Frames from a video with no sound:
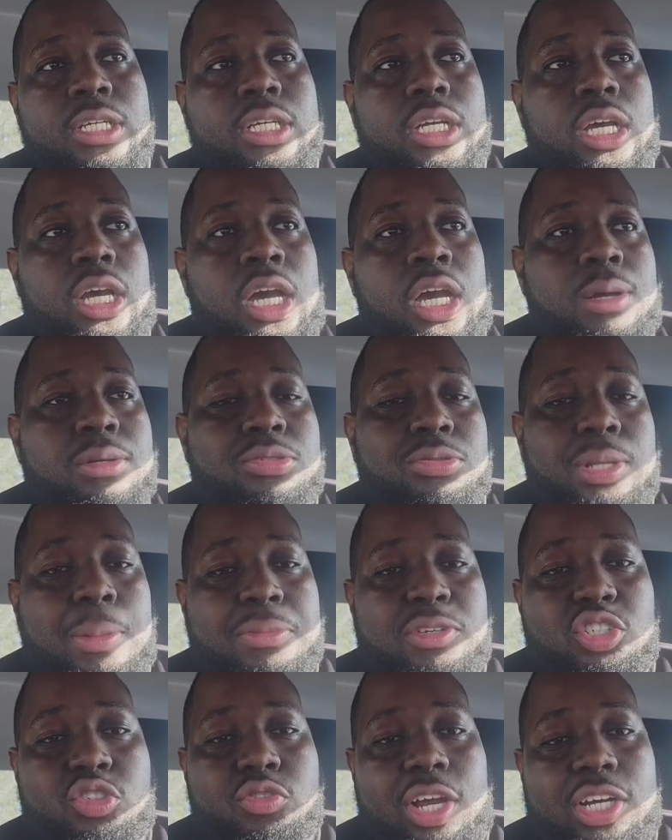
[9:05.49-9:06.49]
So
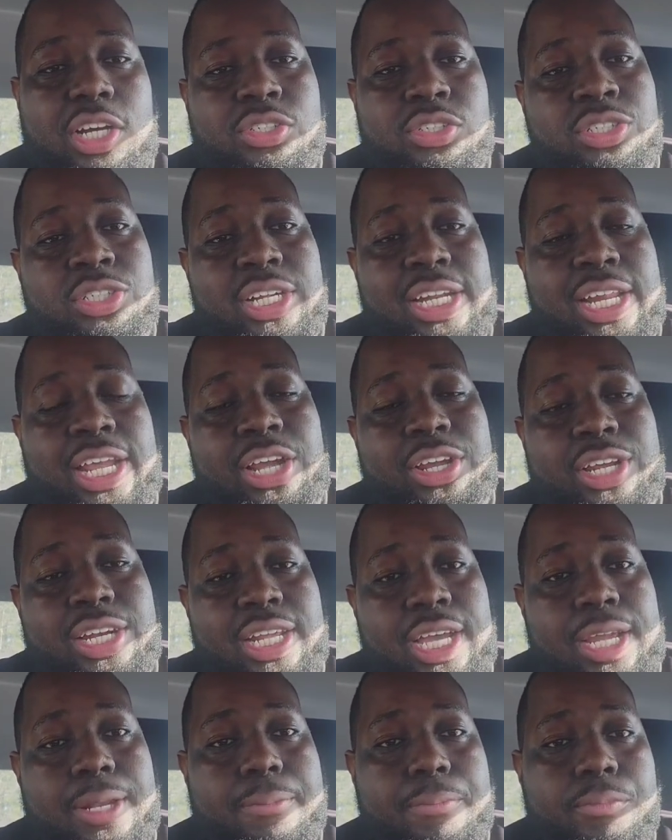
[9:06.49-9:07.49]
many structures, you're there, you're
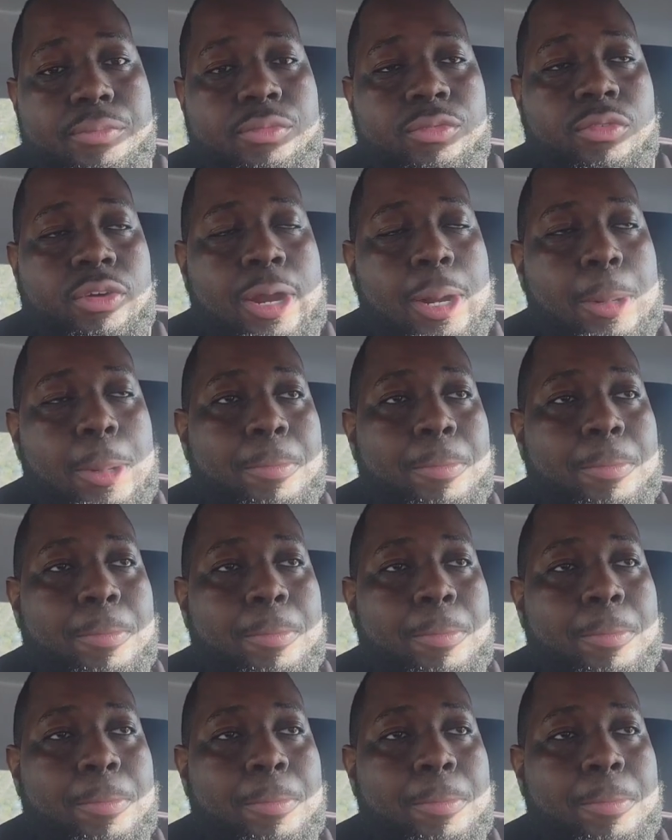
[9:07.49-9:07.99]
done, right?